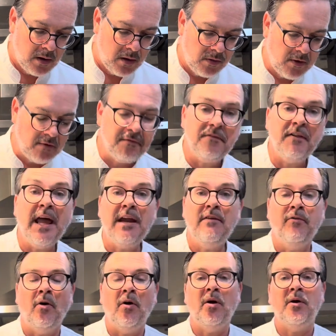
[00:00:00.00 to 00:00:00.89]
the
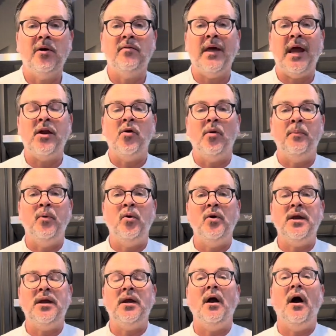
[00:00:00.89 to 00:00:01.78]
flavor that you're
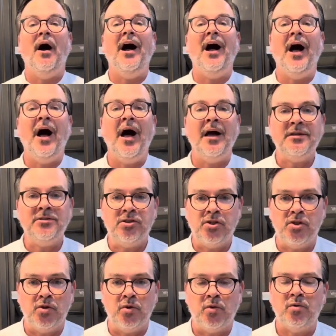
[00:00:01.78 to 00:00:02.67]
putting
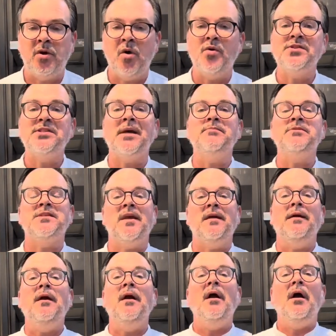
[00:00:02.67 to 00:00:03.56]
onto. Notice I'm
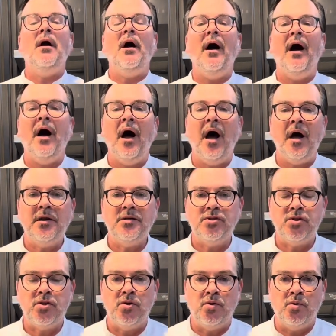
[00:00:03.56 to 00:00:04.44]
saying
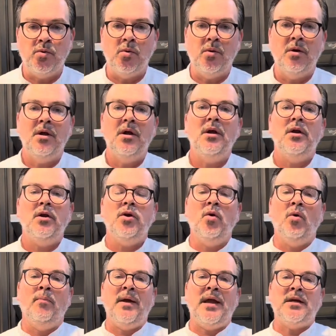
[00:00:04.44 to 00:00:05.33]
onto
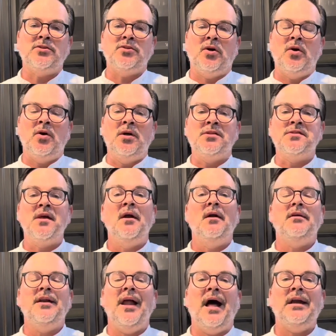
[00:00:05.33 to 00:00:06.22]
your baked goods,
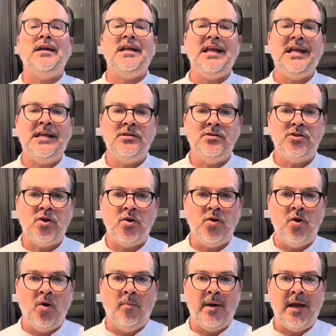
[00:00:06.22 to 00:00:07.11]
not into
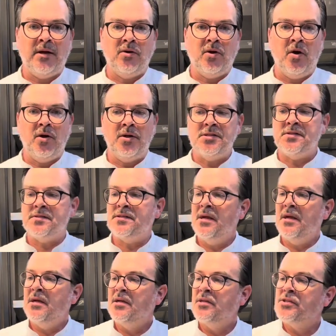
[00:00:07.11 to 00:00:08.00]
your baked goods.
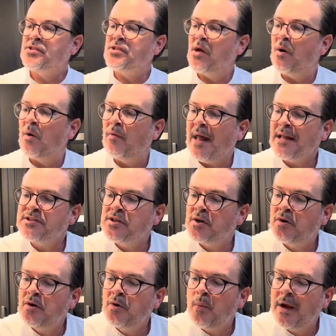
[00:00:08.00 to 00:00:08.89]
So that's
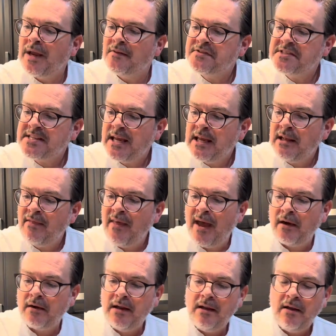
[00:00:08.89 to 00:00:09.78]
a good way of saying
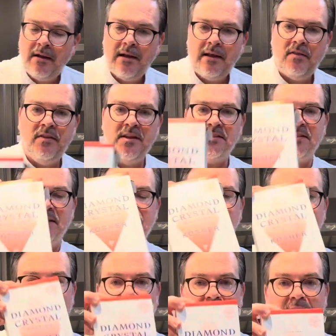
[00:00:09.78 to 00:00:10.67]
that. This
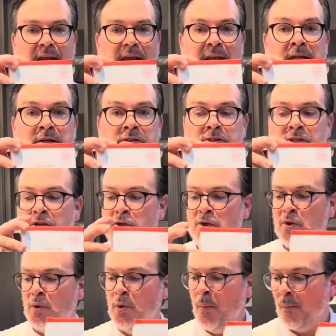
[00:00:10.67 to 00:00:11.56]
is
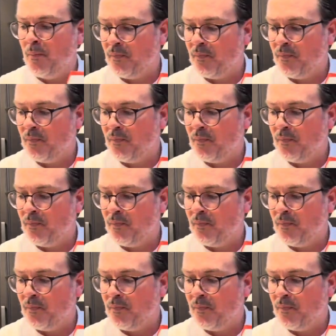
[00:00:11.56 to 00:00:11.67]
into,